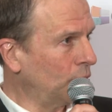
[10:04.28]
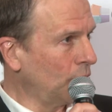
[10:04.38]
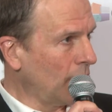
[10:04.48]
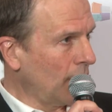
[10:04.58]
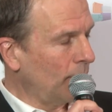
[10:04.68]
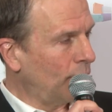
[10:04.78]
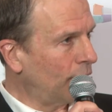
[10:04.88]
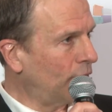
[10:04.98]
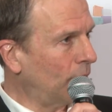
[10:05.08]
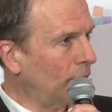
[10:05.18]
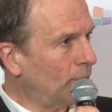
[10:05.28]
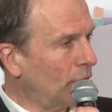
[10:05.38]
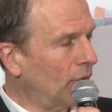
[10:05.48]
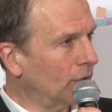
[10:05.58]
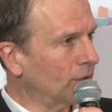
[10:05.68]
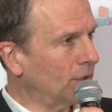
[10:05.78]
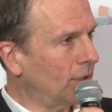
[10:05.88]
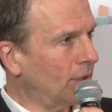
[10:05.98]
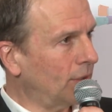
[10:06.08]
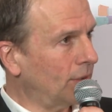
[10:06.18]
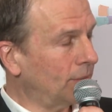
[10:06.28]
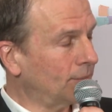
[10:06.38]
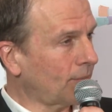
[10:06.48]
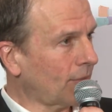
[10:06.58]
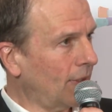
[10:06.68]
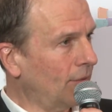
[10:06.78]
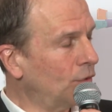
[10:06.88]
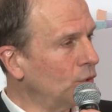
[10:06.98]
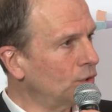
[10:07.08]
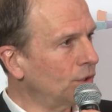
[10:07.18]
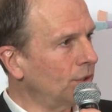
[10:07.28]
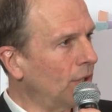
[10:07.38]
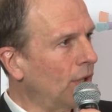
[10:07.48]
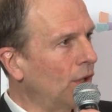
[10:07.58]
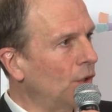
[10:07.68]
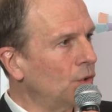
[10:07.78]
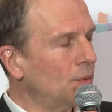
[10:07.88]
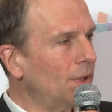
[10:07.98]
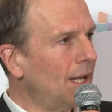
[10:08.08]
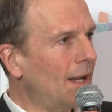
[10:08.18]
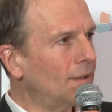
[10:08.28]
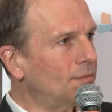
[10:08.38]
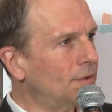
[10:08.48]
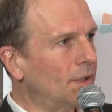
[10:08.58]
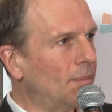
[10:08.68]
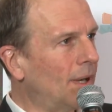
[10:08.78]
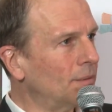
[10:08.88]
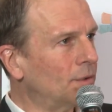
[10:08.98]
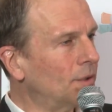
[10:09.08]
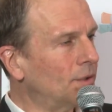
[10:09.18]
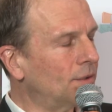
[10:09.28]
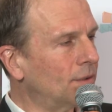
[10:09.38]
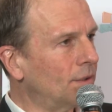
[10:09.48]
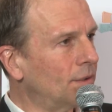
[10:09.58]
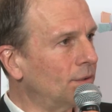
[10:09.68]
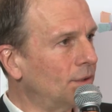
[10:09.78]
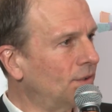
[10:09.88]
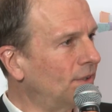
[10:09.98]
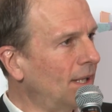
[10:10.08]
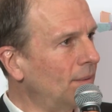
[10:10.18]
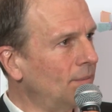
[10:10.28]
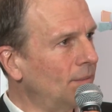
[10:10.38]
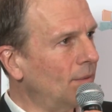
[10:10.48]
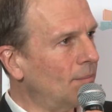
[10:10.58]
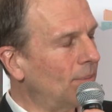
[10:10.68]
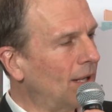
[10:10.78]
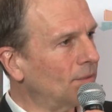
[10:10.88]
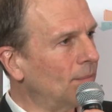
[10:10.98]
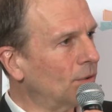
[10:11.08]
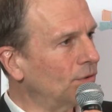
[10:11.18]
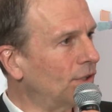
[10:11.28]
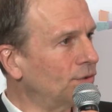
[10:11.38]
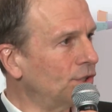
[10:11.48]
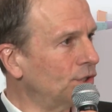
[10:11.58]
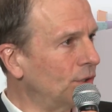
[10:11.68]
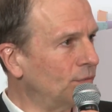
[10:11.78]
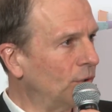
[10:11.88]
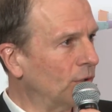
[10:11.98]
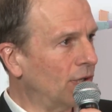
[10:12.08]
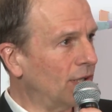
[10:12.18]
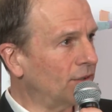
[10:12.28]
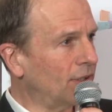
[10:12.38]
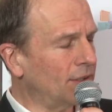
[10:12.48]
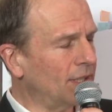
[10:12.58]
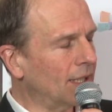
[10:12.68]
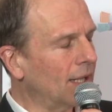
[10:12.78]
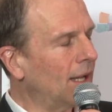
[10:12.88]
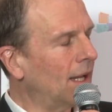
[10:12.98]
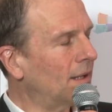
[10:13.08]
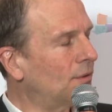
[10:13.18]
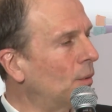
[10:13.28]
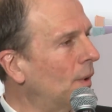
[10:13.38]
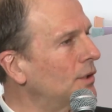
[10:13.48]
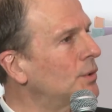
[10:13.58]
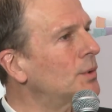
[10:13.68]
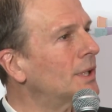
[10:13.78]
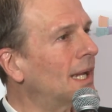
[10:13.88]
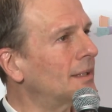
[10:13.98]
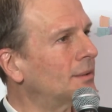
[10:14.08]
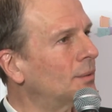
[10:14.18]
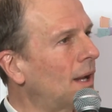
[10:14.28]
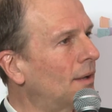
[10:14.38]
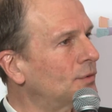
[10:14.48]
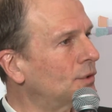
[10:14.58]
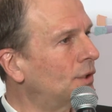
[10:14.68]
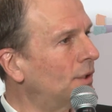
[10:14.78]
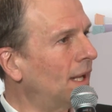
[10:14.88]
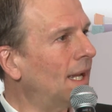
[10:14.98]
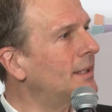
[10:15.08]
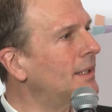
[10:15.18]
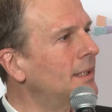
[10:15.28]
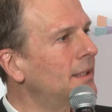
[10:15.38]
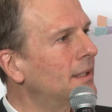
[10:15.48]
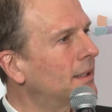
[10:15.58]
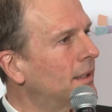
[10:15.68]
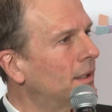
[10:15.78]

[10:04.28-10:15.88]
you perform a prolonged infusion, you will have about this the same plasma concentration of local arsenic as the one you get after any